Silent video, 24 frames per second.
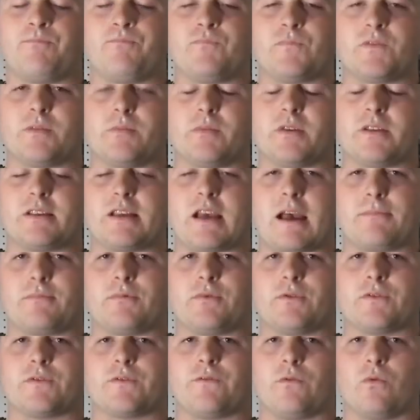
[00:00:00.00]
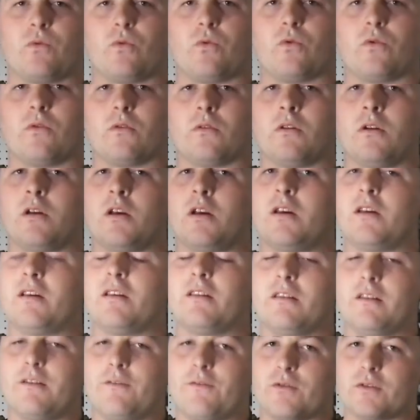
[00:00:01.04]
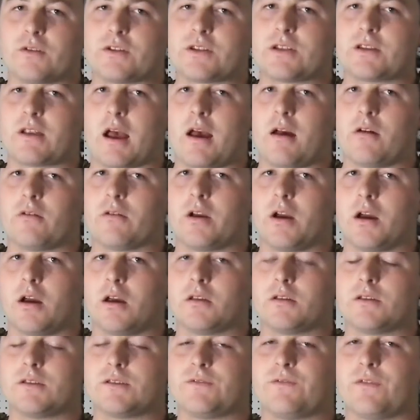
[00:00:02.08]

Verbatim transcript: some adapters for different style guns,